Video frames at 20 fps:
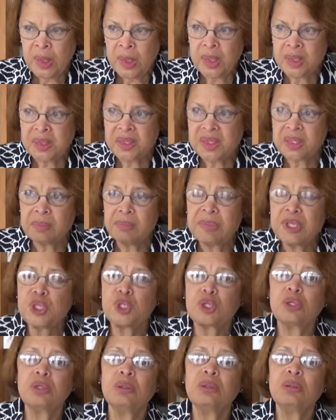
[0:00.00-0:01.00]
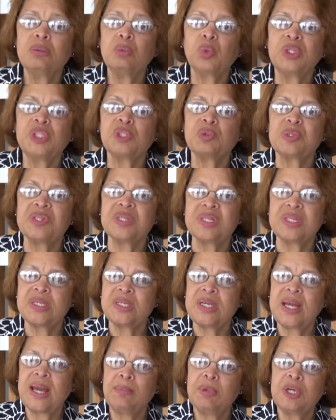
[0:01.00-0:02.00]
It is a mission which was
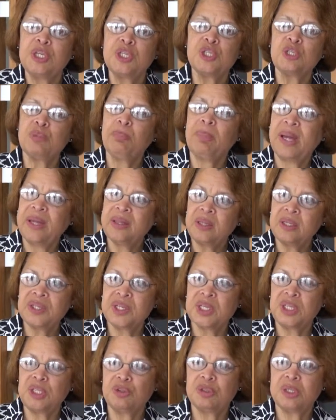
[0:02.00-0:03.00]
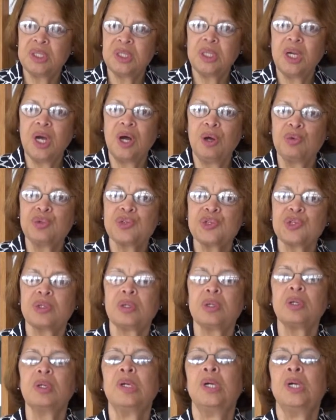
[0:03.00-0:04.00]
established by the Security
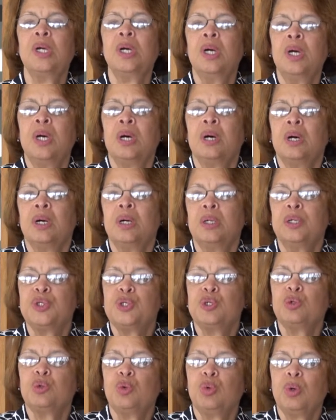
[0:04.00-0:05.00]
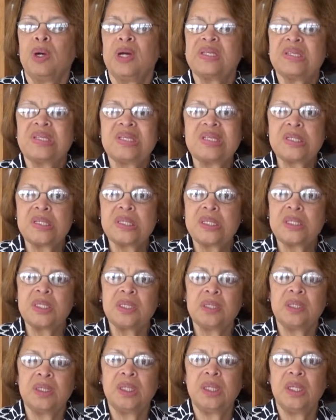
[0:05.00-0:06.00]
Council to assist
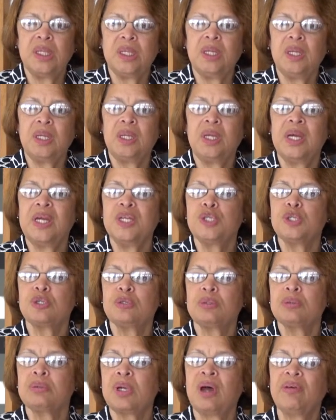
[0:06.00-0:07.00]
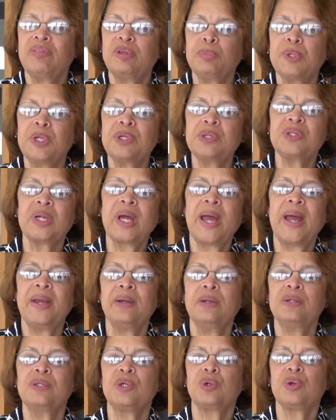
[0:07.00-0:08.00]
the Haitian government
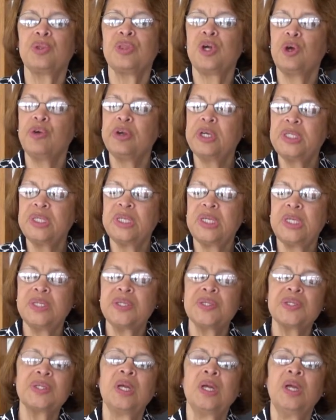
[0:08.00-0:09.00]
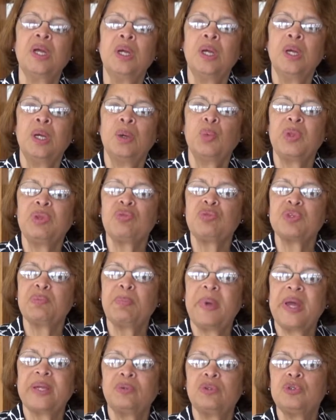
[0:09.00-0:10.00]
and authorities with
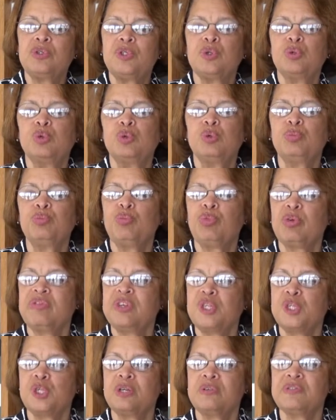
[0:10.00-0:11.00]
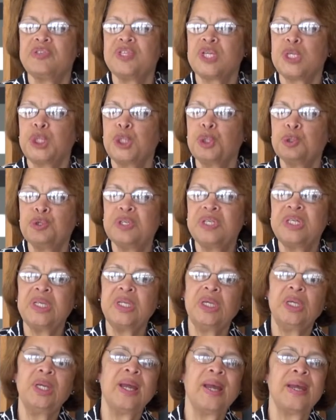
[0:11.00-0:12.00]
respect to provision of
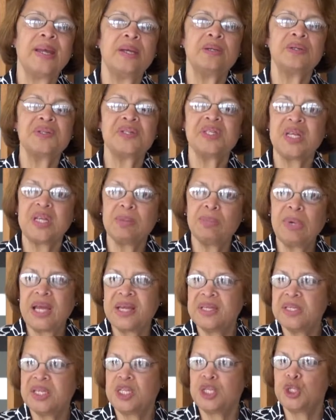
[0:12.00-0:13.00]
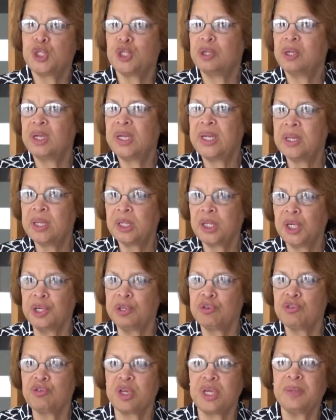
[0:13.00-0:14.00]
security and stabilization in the
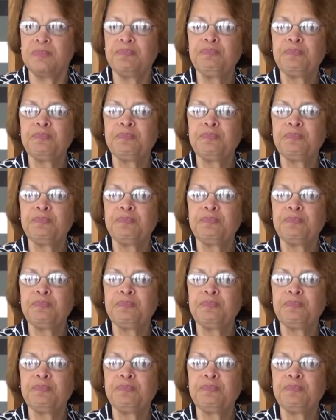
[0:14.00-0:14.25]
country.